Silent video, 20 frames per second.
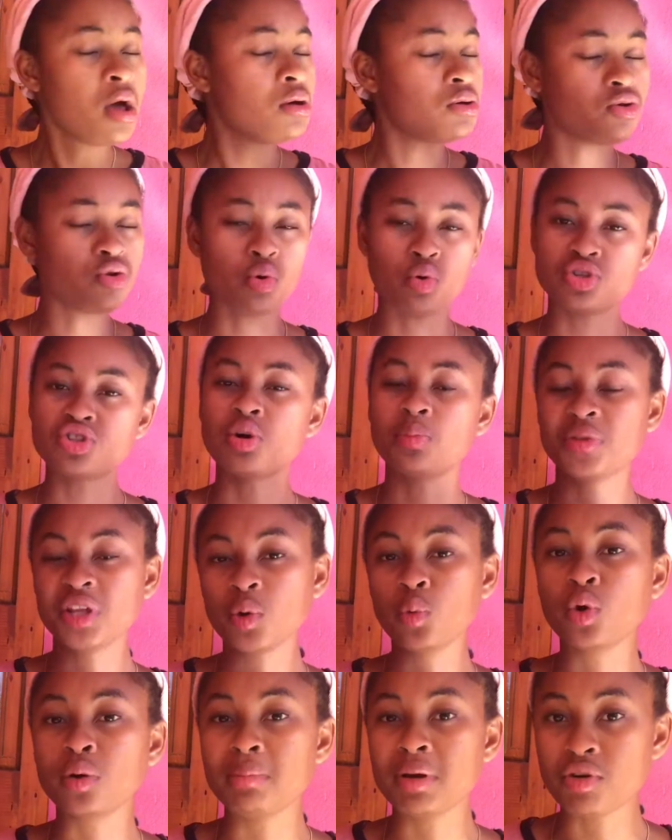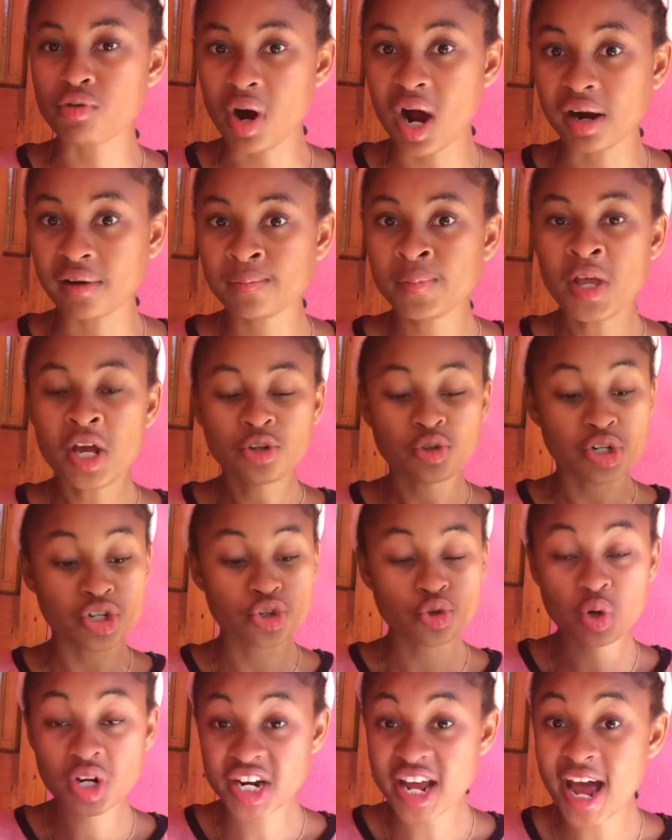No, something would be wrong. So
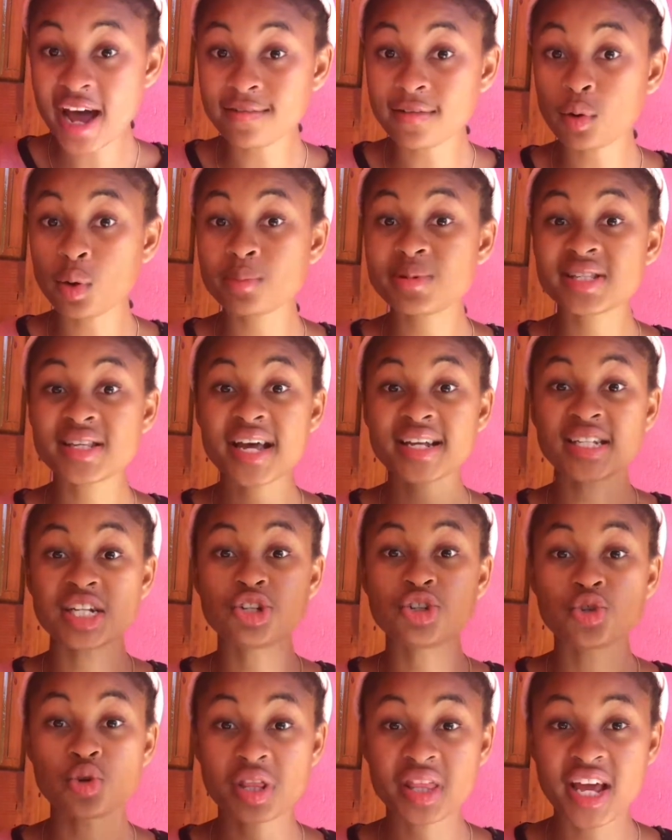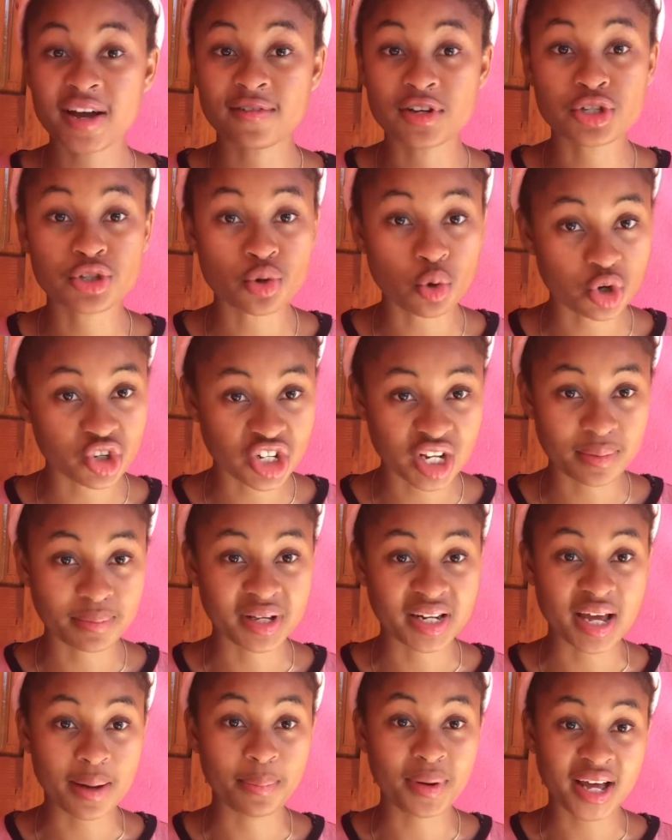ensure they have a website, ensure they have a social
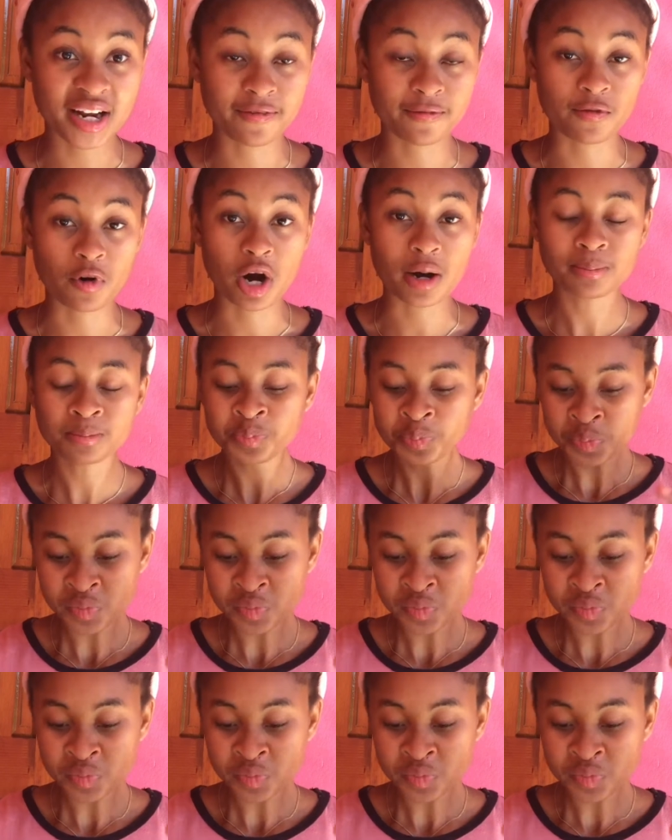media platform.